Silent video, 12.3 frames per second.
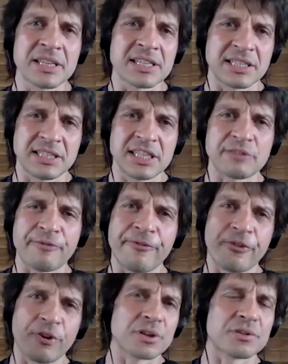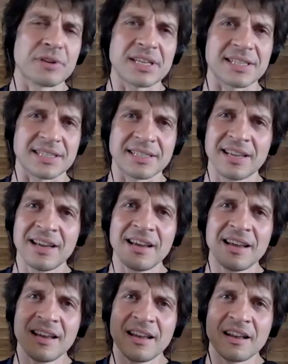this fortress
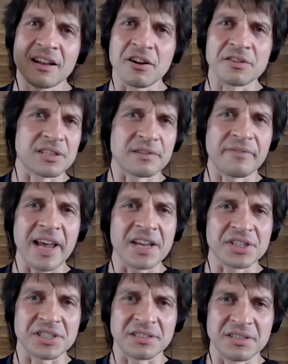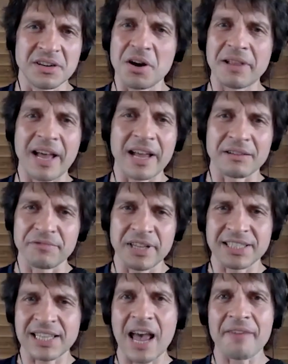conservation, you know, like
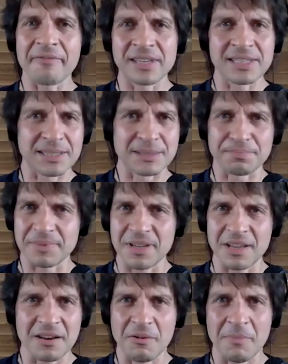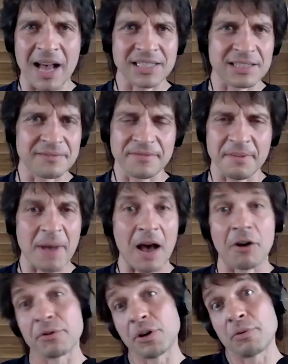let's have this, you know, massive
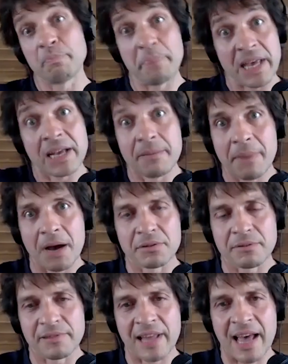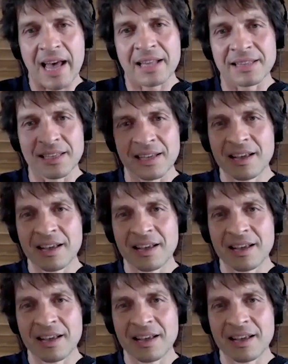amount or big amount of land.